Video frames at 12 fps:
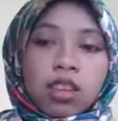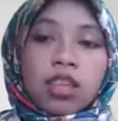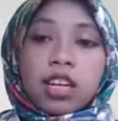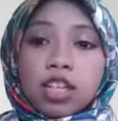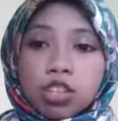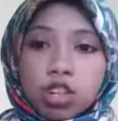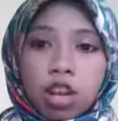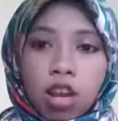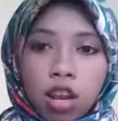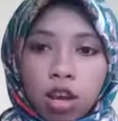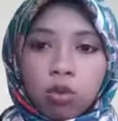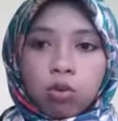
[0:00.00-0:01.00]

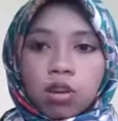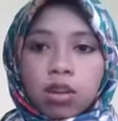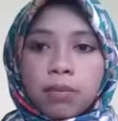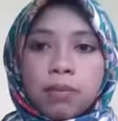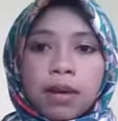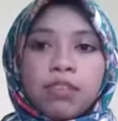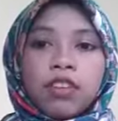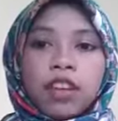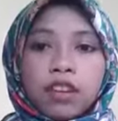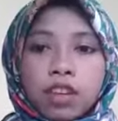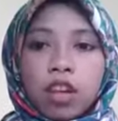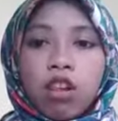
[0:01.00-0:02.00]
international law, a
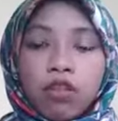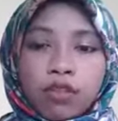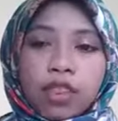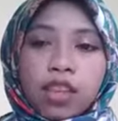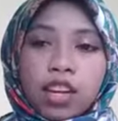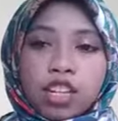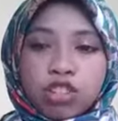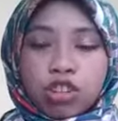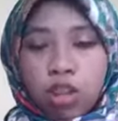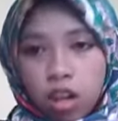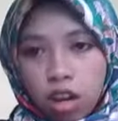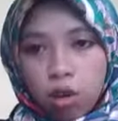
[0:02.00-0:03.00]
material of
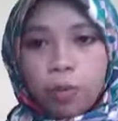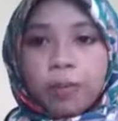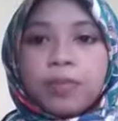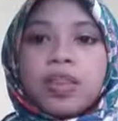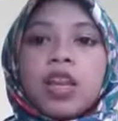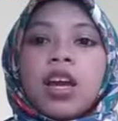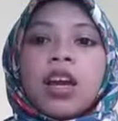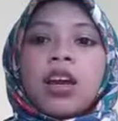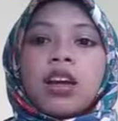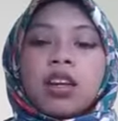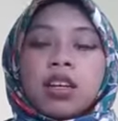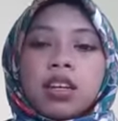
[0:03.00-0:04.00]
international law,
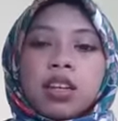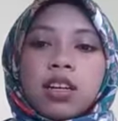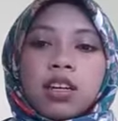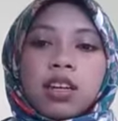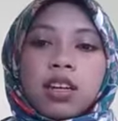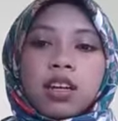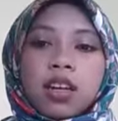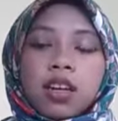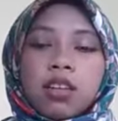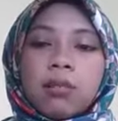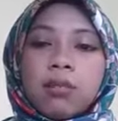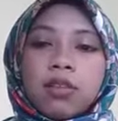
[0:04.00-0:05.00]

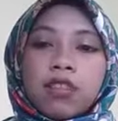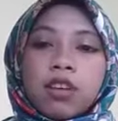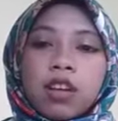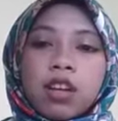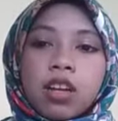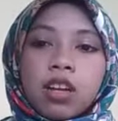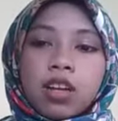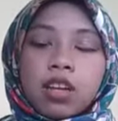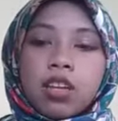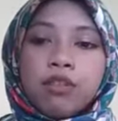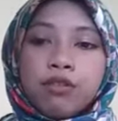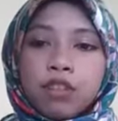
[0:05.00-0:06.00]
and the
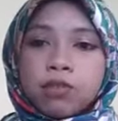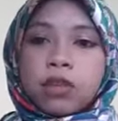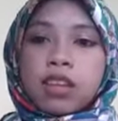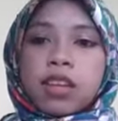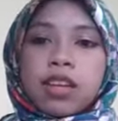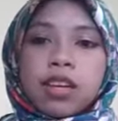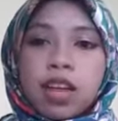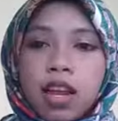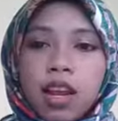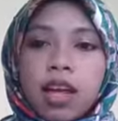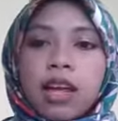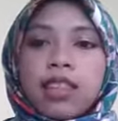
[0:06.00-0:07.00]
first
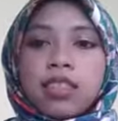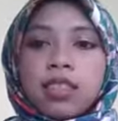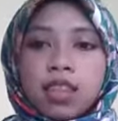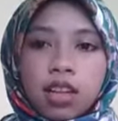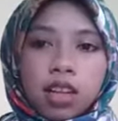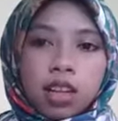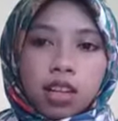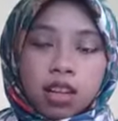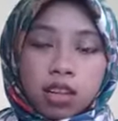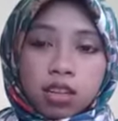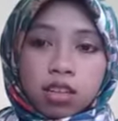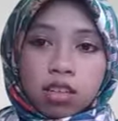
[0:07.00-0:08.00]
material until
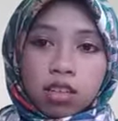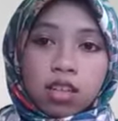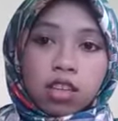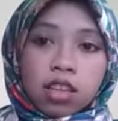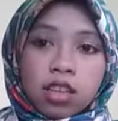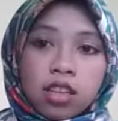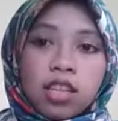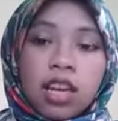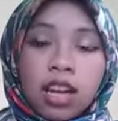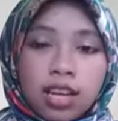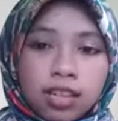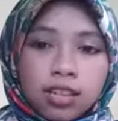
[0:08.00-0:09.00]

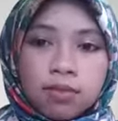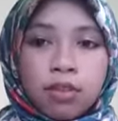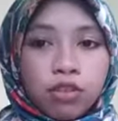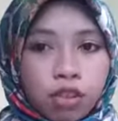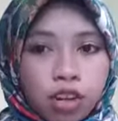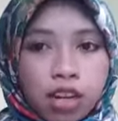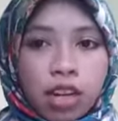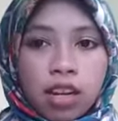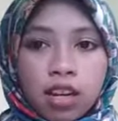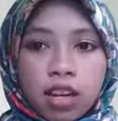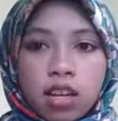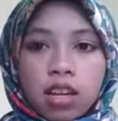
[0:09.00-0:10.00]
the last
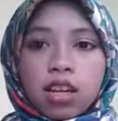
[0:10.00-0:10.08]
material.